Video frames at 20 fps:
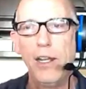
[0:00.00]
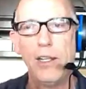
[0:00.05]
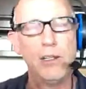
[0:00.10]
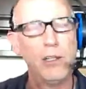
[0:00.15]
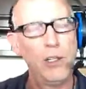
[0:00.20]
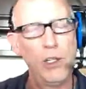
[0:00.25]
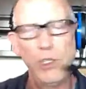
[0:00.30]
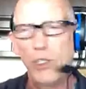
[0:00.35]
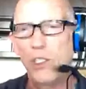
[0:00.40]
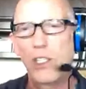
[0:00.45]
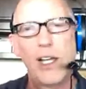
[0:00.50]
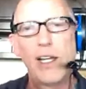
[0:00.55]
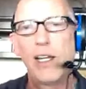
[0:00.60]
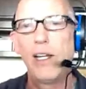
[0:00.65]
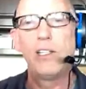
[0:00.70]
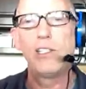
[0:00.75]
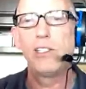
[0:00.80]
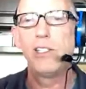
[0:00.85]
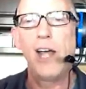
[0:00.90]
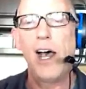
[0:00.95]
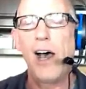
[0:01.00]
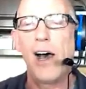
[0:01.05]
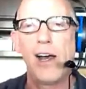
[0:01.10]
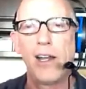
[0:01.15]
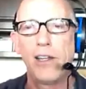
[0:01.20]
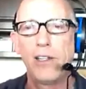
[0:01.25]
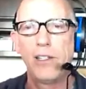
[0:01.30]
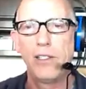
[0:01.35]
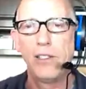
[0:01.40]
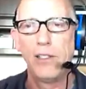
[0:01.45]
It looks like it's
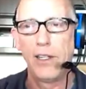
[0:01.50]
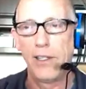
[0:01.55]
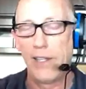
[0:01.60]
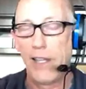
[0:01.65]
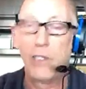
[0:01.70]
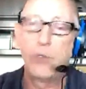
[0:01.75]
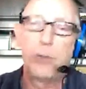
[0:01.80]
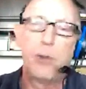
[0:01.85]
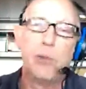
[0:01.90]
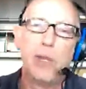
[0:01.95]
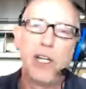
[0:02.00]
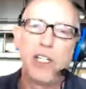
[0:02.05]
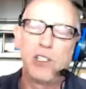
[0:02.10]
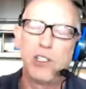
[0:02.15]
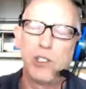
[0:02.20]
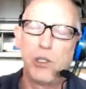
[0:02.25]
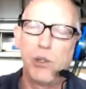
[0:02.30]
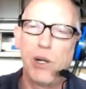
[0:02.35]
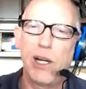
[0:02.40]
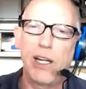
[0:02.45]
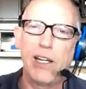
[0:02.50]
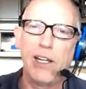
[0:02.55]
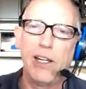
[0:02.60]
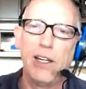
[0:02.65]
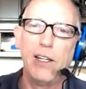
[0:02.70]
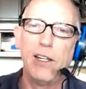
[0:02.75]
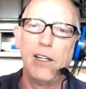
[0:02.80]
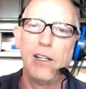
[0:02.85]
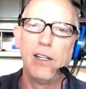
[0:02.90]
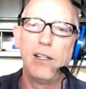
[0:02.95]
not, and that's what makes it
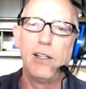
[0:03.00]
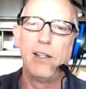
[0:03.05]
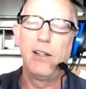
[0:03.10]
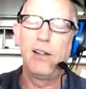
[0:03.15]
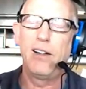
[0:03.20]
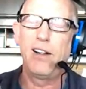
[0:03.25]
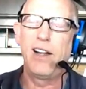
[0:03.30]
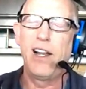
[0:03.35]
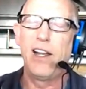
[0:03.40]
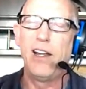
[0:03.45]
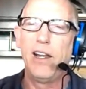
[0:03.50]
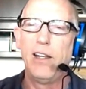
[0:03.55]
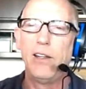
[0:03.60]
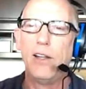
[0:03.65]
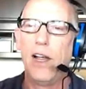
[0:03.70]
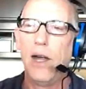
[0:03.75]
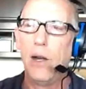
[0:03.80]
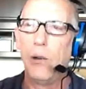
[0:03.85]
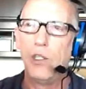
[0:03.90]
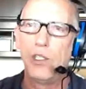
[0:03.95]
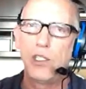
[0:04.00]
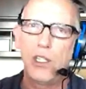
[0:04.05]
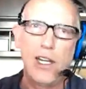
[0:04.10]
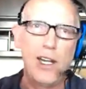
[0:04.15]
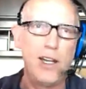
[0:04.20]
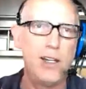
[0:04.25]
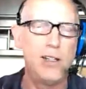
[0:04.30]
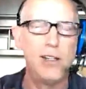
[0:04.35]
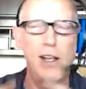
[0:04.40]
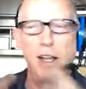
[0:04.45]
tricky. Right? I would
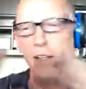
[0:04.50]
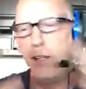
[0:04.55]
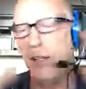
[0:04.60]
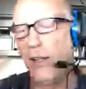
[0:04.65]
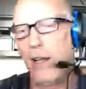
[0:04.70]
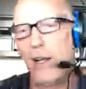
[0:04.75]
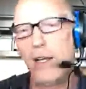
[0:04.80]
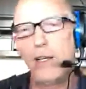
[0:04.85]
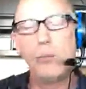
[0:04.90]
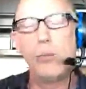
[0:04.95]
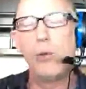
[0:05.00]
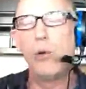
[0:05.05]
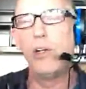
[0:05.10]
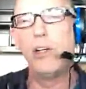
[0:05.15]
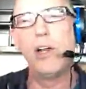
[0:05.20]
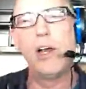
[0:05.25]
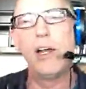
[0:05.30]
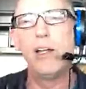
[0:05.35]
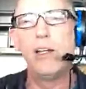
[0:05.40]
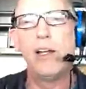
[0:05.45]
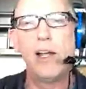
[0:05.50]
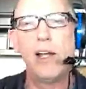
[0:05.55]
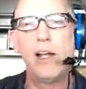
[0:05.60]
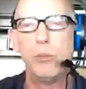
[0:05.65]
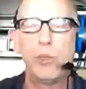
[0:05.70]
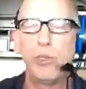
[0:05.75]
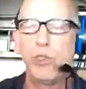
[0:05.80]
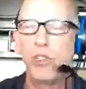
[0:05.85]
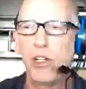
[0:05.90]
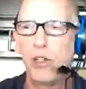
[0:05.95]
say
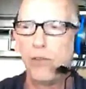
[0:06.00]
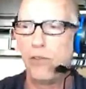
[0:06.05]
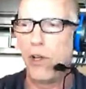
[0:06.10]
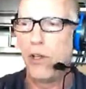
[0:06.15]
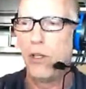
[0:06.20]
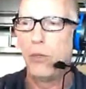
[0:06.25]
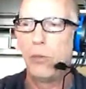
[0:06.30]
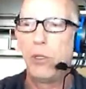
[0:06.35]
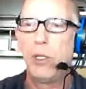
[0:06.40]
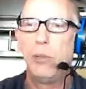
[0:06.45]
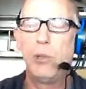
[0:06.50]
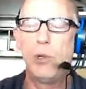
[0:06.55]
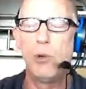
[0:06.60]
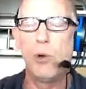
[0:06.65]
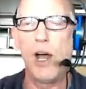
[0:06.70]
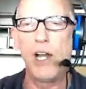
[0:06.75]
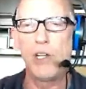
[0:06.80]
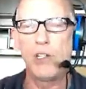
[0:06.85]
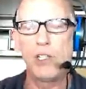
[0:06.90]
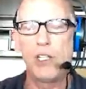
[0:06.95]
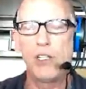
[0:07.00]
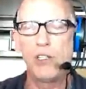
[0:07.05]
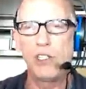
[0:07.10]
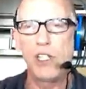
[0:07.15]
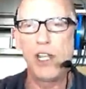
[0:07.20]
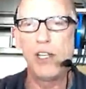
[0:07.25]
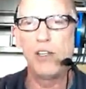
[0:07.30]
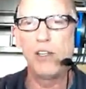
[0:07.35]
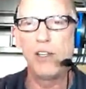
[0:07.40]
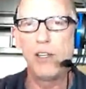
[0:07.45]
99.99% of all the people who watched it
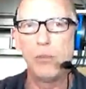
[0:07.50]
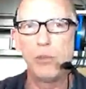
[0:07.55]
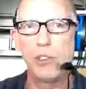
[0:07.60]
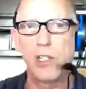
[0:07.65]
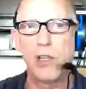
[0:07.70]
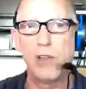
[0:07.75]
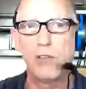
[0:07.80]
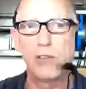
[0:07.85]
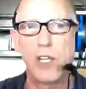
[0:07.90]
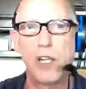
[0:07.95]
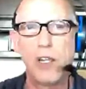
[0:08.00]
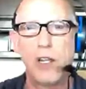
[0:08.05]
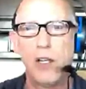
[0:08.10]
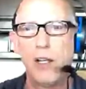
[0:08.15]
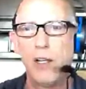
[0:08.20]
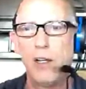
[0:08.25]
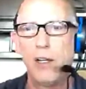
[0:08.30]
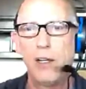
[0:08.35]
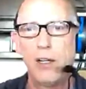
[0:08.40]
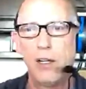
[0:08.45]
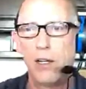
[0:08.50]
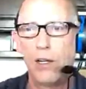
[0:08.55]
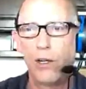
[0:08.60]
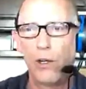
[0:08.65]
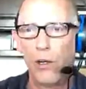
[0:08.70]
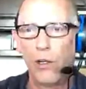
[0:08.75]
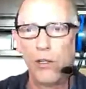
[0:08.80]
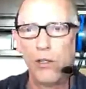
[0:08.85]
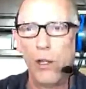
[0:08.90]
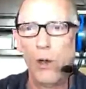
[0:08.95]
said to themselves,
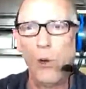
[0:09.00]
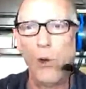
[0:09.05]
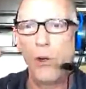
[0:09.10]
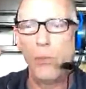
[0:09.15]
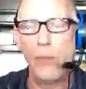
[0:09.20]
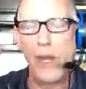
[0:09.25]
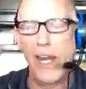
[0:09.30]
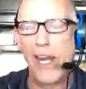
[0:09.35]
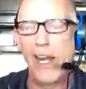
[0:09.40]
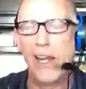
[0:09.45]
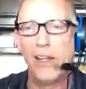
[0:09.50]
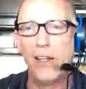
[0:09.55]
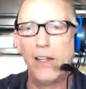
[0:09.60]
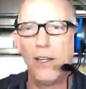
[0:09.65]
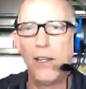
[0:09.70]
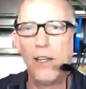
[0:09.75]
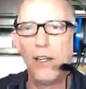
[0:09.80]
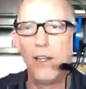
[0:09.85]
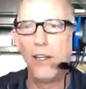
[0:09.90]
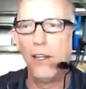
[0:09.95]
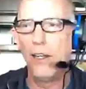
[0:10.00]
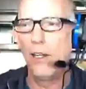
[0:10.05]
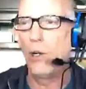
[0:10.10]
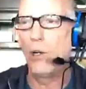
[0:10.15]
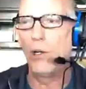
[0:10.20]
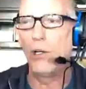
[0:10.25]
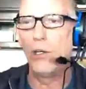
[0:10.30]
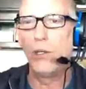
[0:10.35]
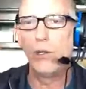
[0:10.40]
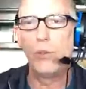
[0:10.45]
good Lord, man,
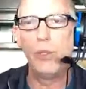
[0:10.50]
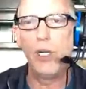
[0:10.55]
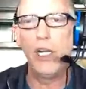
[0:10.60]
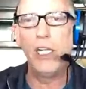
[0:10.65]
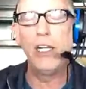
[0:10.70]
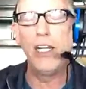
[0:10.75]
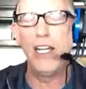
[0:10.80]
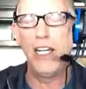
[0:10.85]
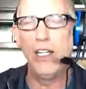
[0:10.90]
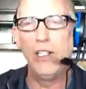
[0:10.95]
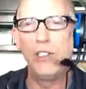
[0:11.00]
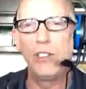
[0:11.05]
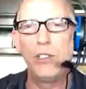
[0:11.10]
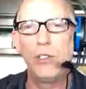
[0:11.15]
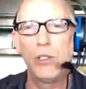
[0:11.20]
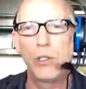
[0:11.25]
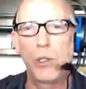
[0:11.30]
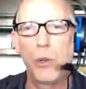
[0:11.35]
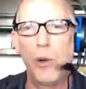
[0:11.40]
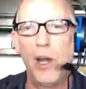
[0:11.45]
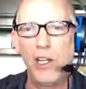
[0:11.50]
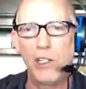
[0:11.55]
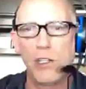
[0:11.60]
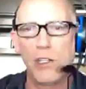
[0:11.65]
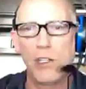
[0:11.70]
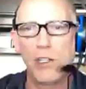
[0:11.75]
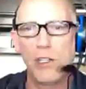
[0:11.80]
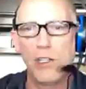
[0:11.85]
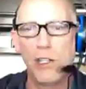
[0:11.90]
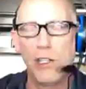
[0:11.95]
could there be an easier
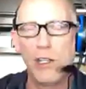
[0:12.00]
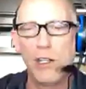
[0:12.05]
question?